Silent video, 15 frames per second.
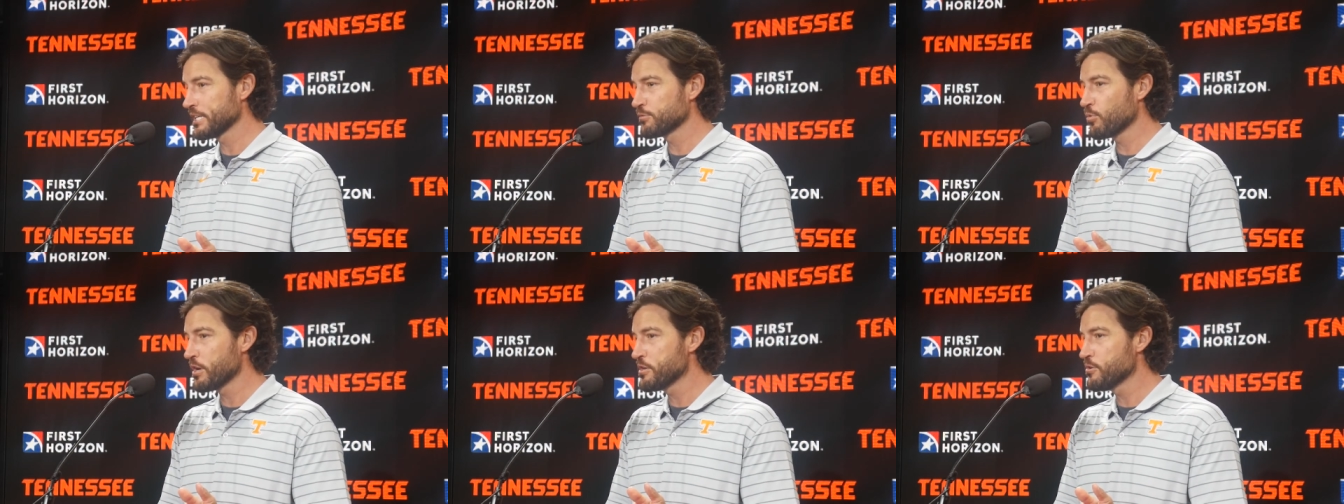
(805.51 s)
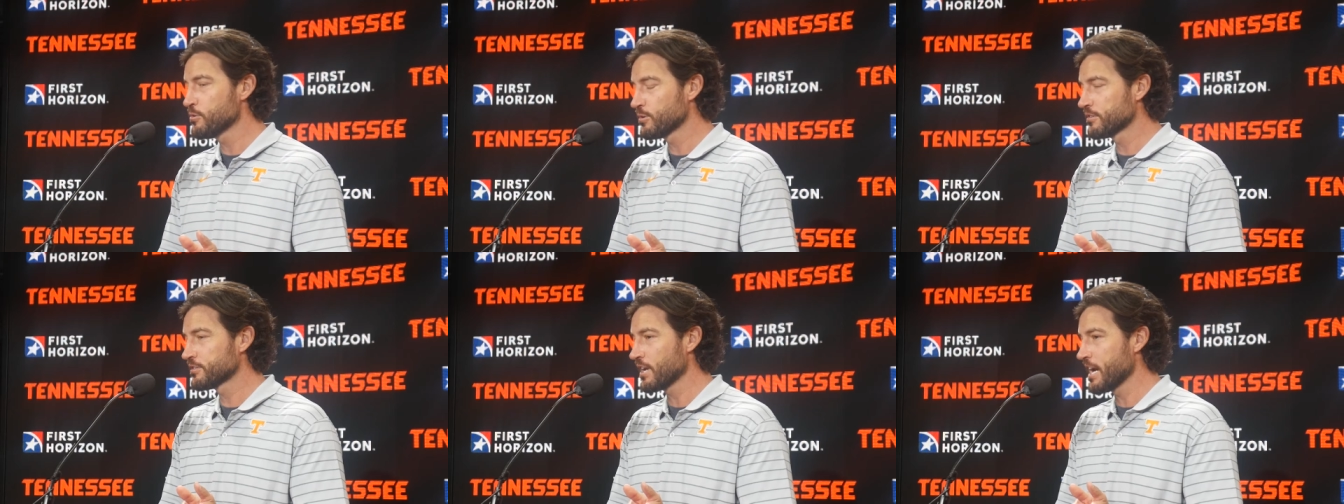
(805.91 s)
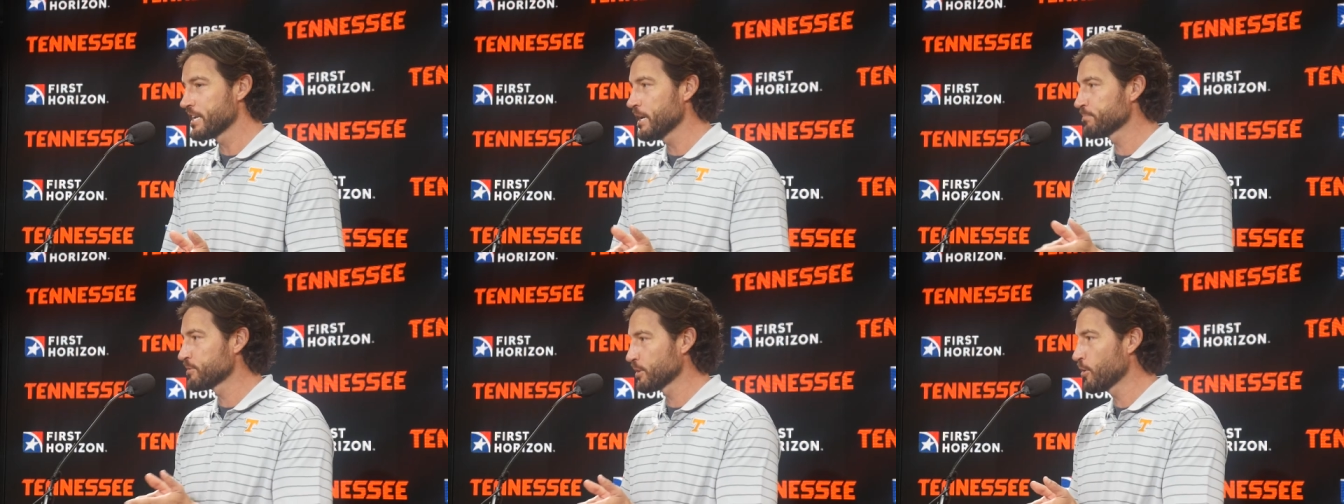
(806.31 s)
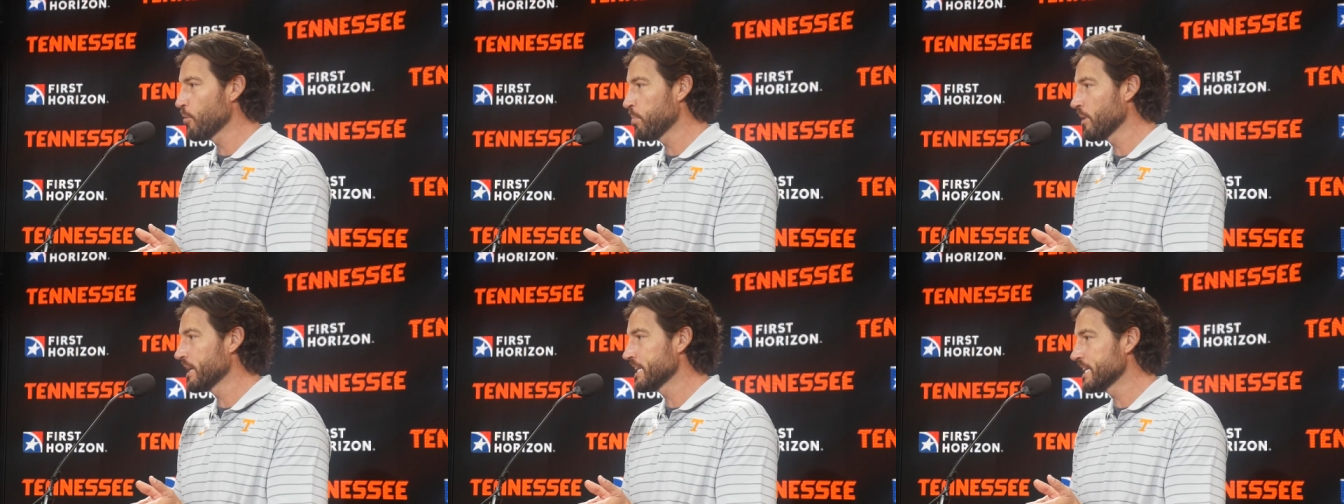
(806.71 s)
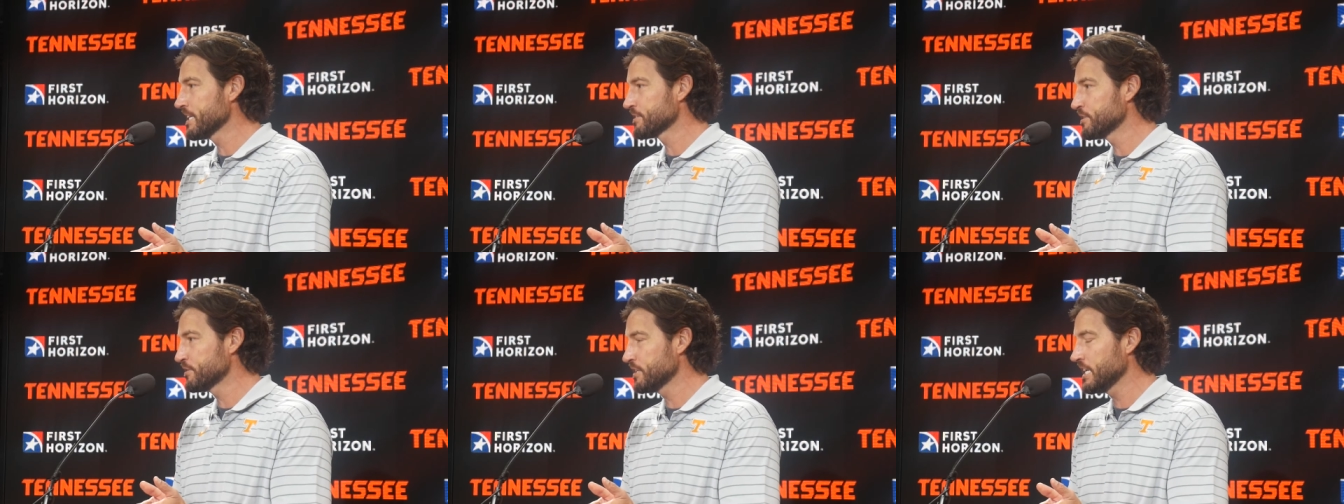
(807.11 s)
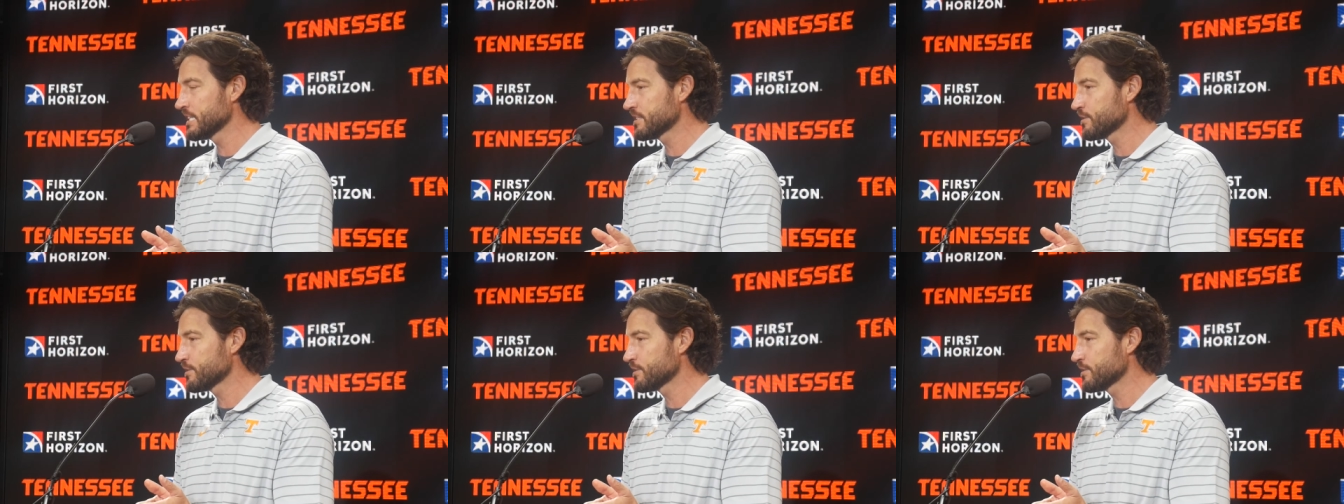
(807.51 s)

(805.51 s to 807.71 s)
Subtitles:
That's why you sign up to go play in the SEC.